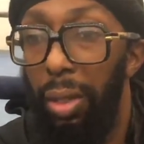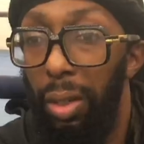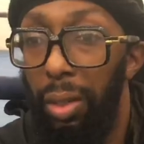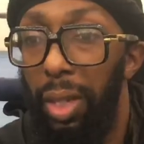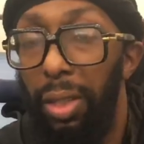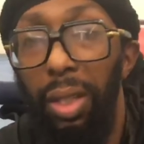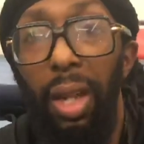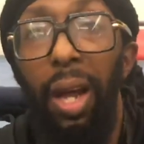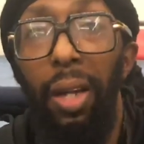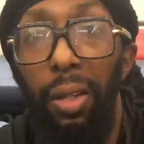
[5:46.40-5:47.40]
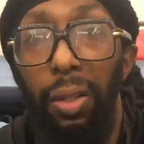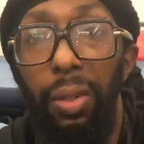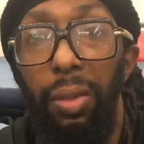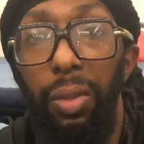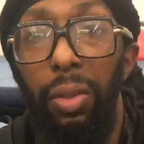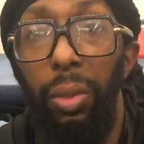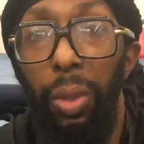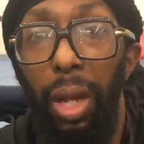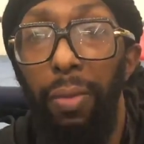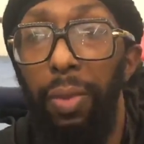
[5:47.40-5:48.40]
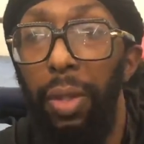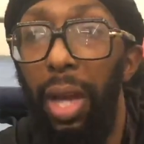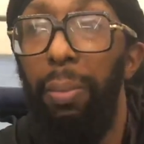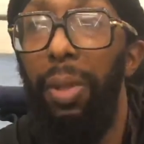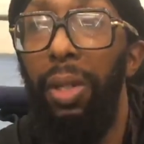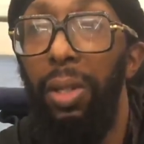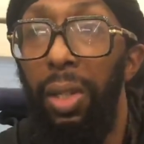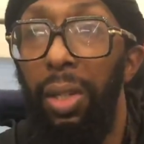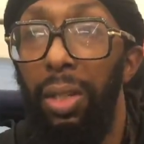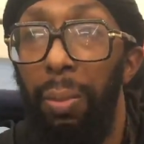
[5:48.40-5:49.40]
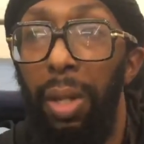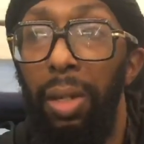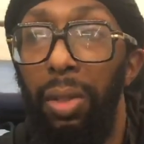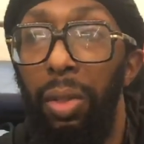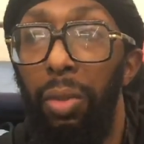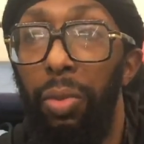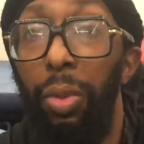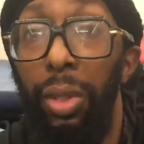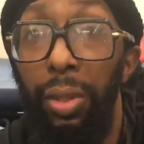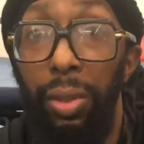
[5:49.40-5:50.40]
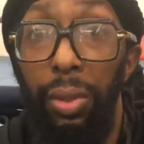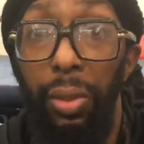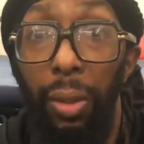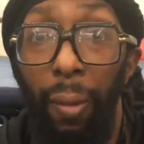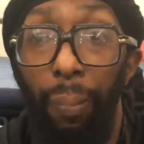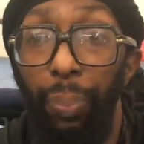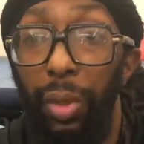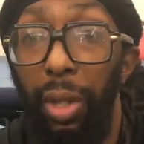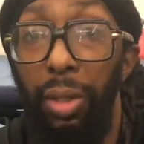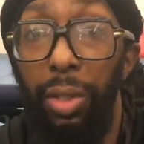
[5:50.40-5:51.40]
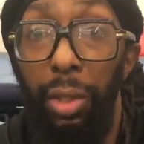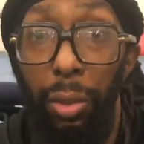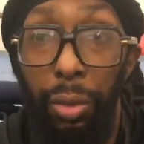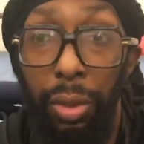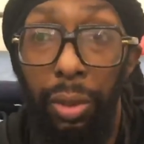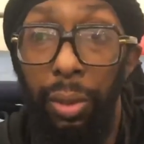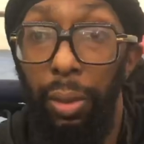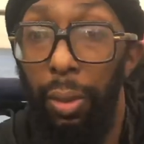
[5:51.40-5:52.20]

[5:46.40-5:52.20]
It takes a lot to do that for that many years. That man is in his 40s. He has children.